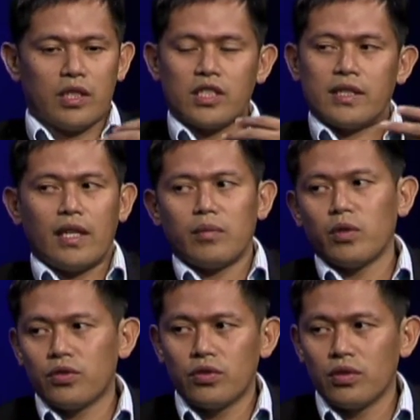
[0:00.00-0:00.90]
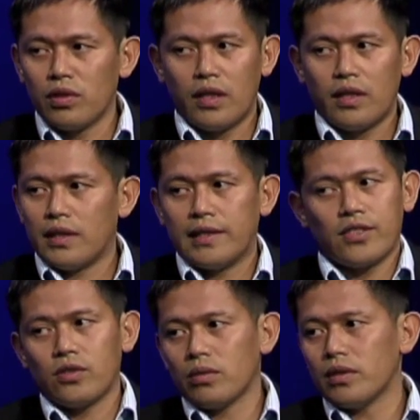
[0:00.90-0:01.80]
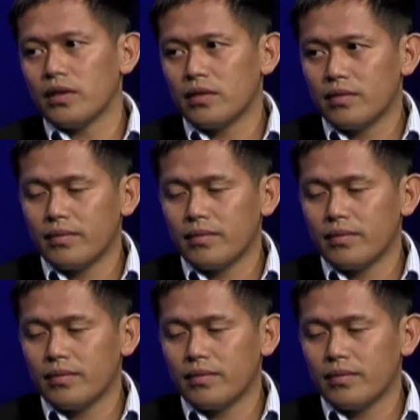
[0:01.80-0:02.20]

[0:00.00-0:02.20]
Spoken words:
just tell them what to do and they just do it,